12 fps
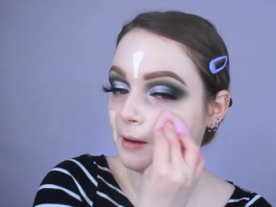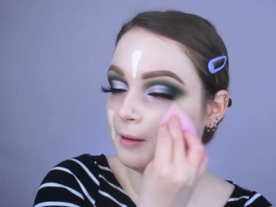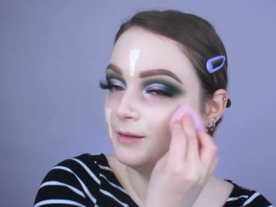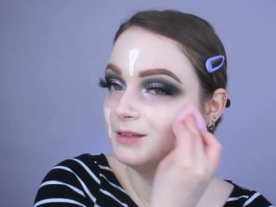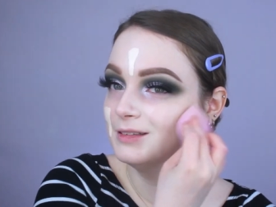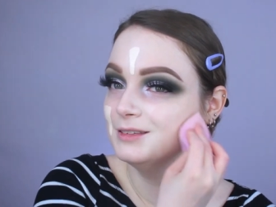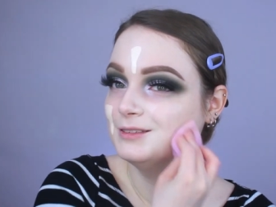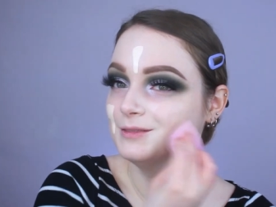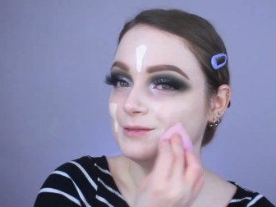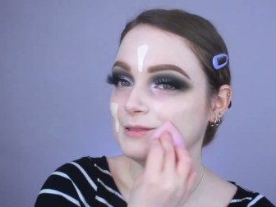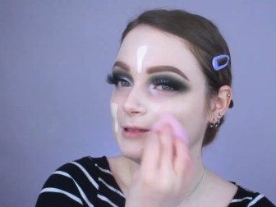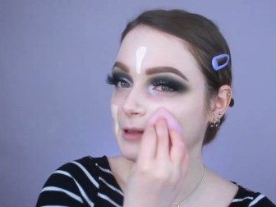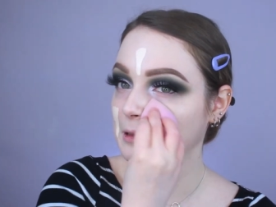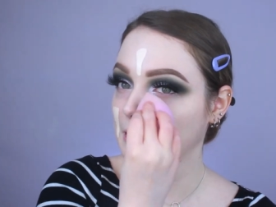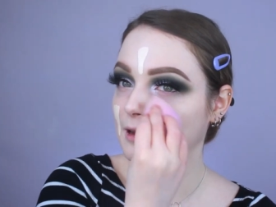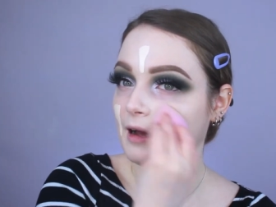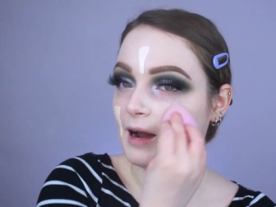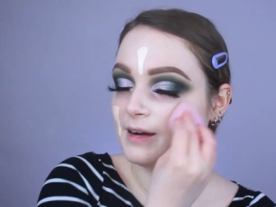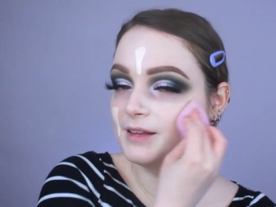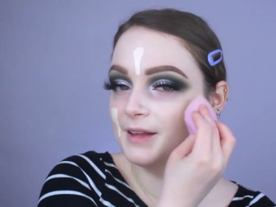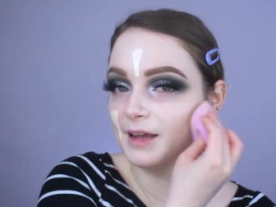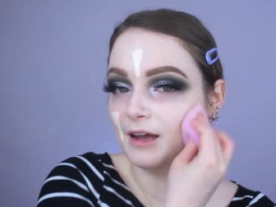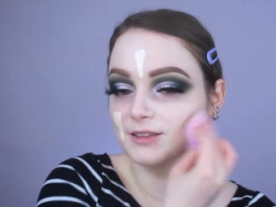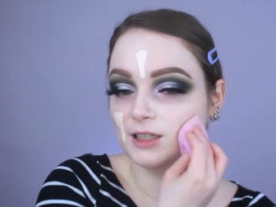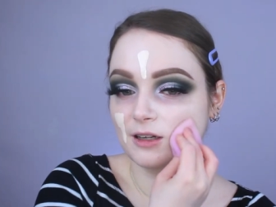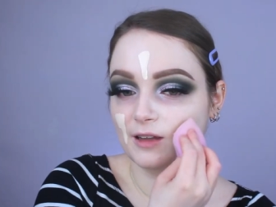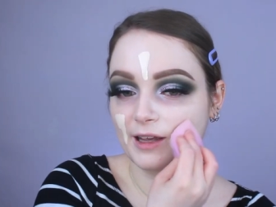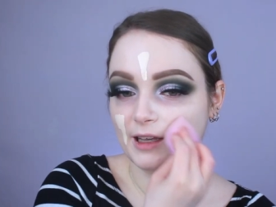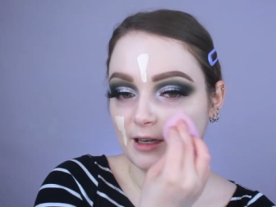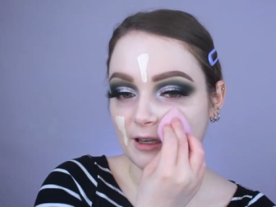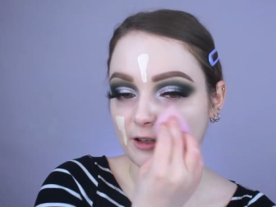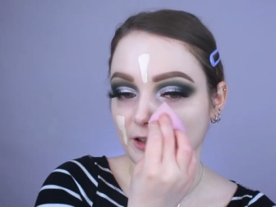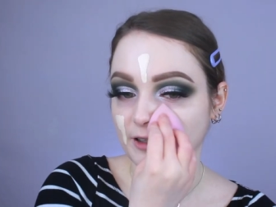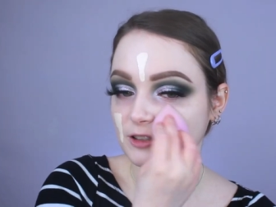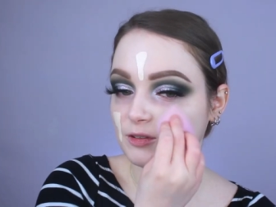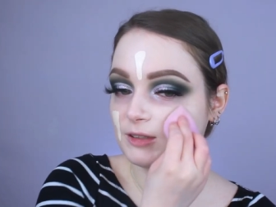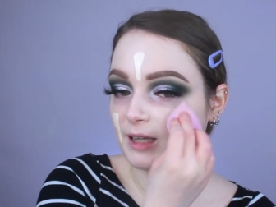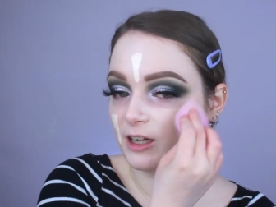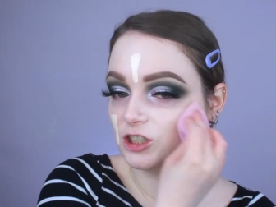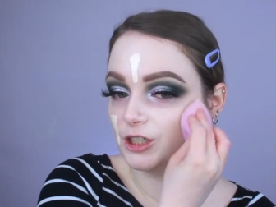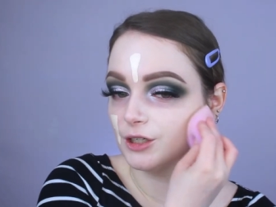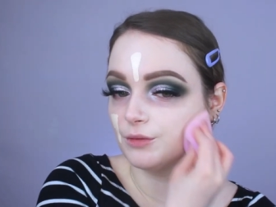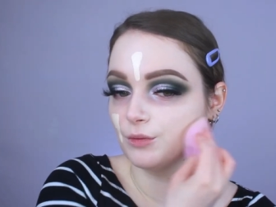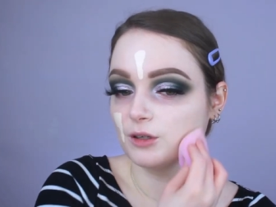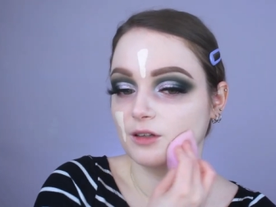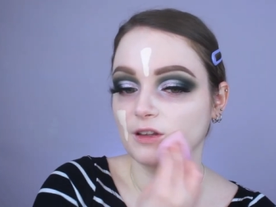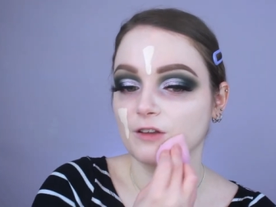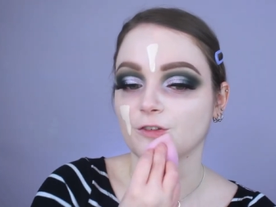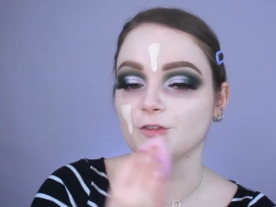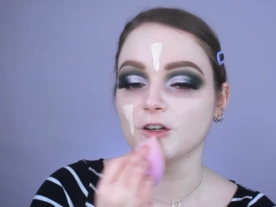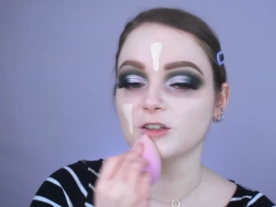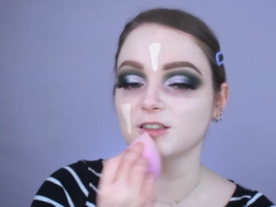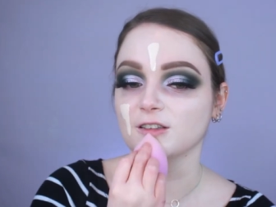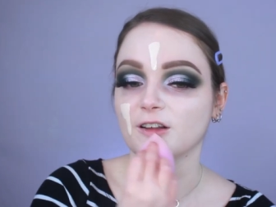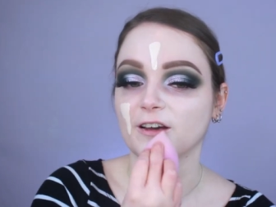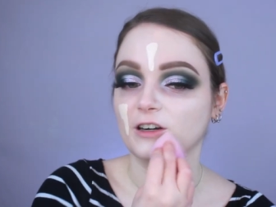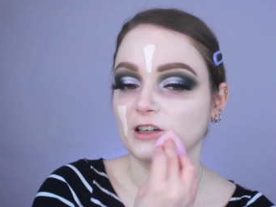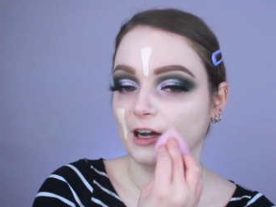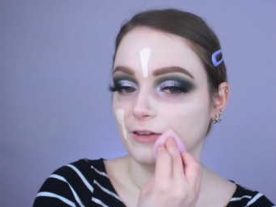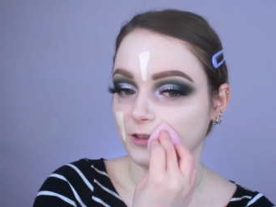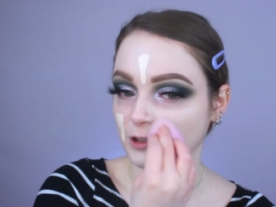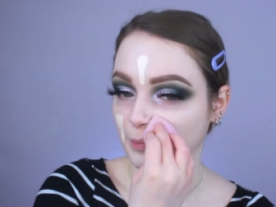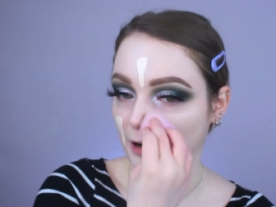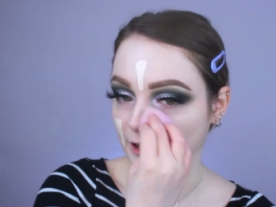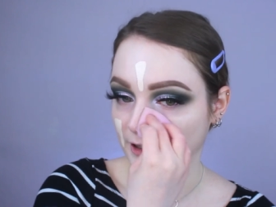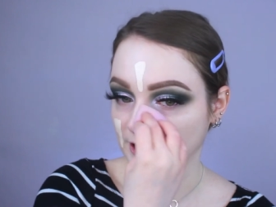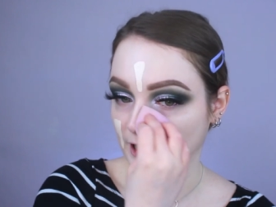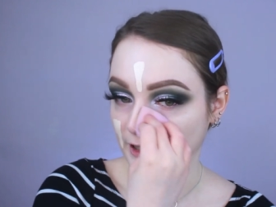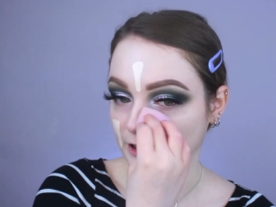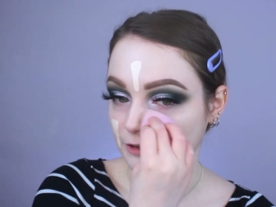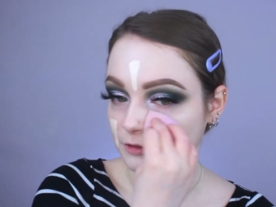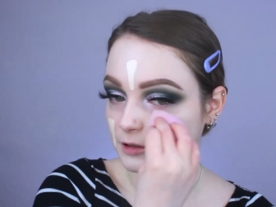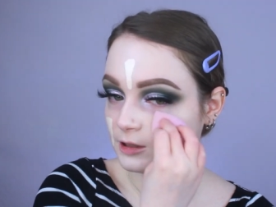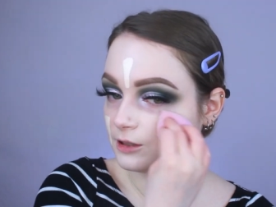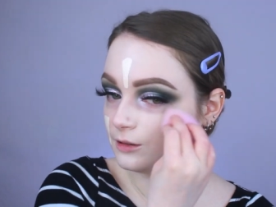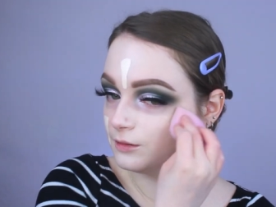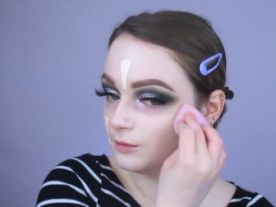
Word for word: I didn't think I was gonna like it either. This was actually one of the first lighter coverage products I used.